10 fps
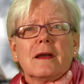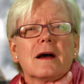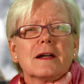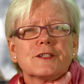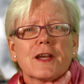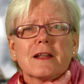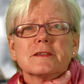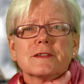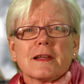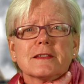I
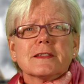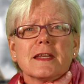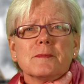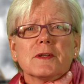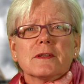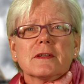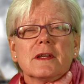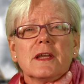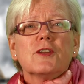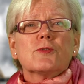challenge that statement.
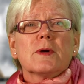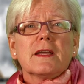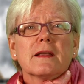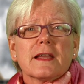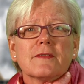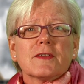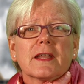In 2011,